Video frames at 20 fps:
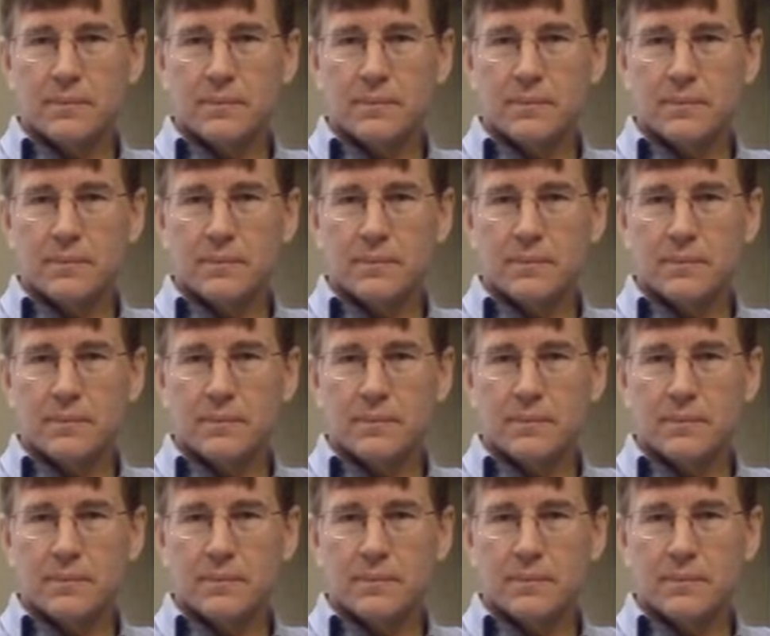
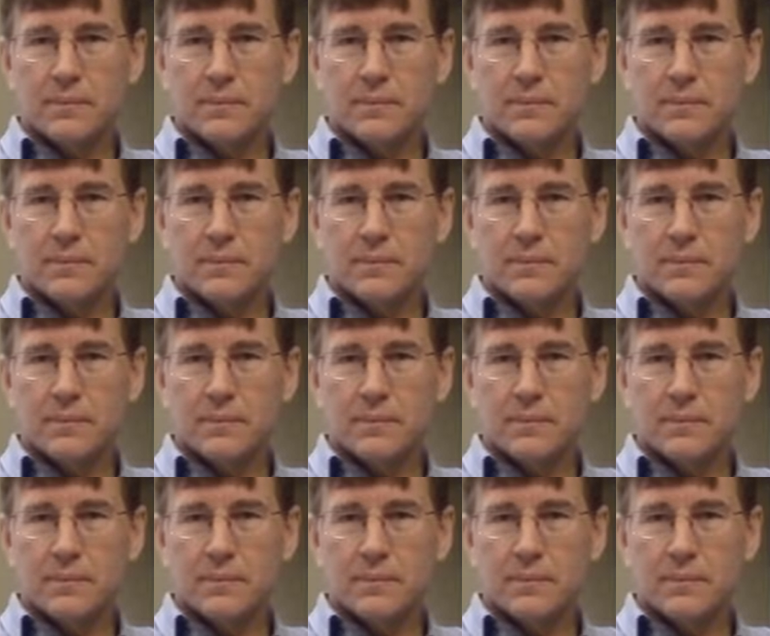
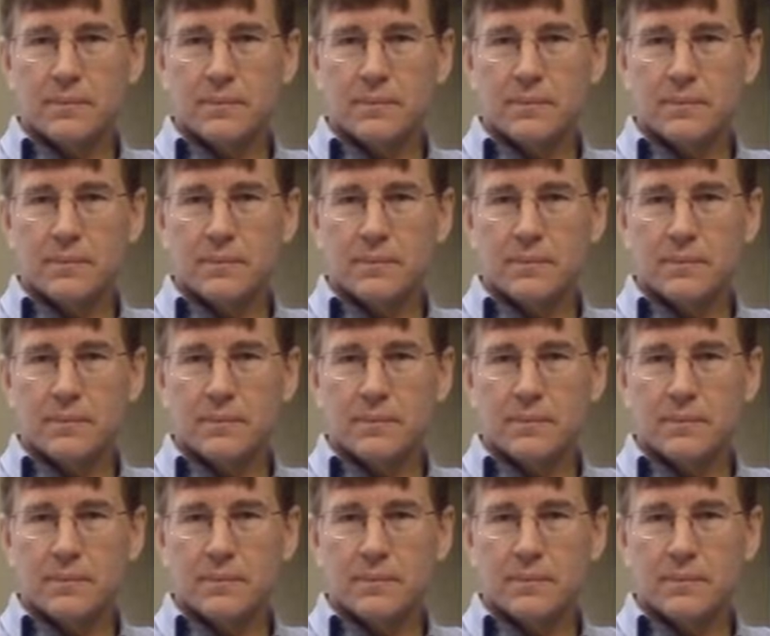
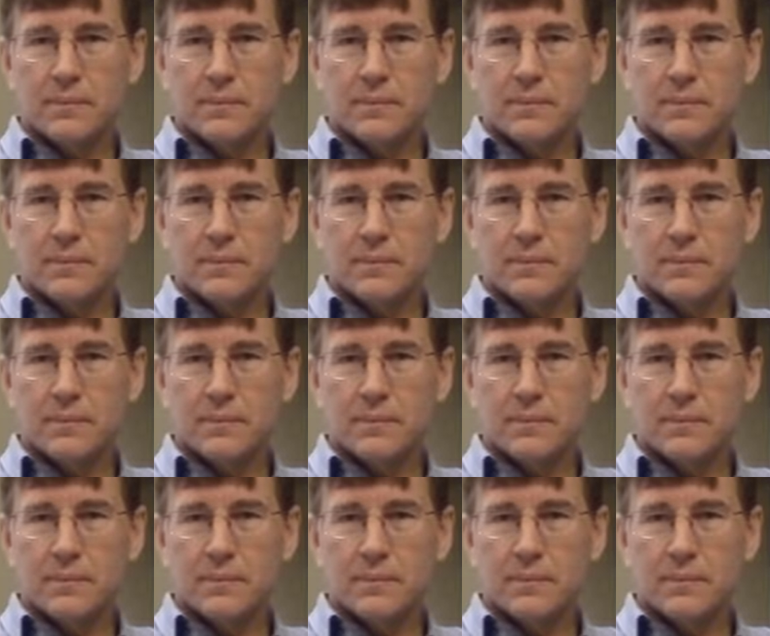
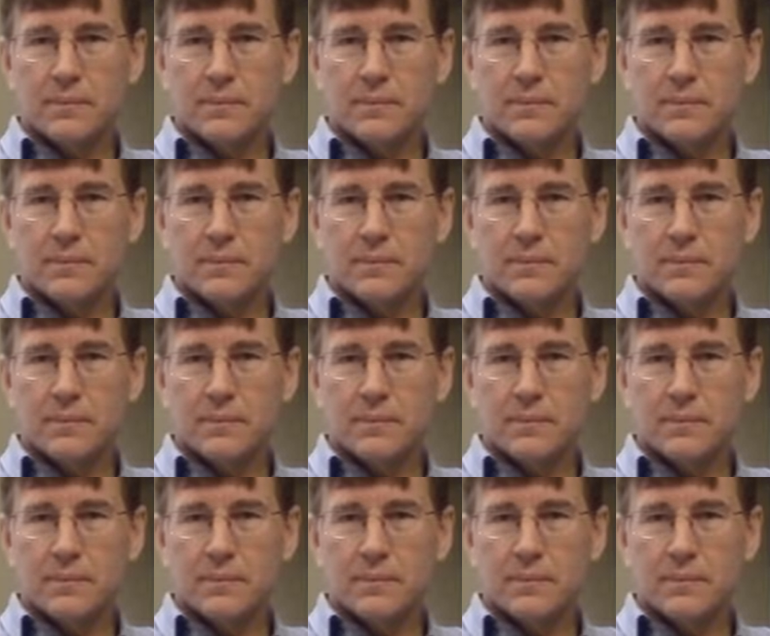
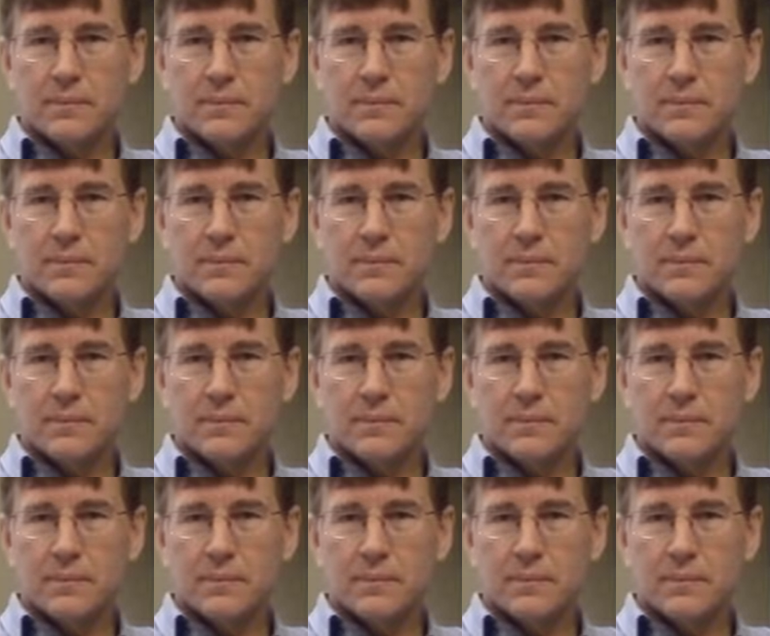
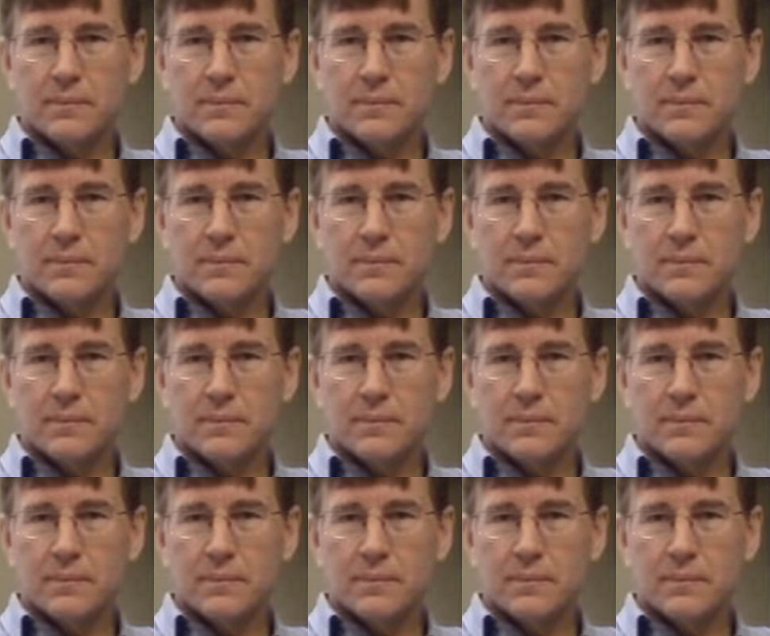This is a still picture; no speech is visible.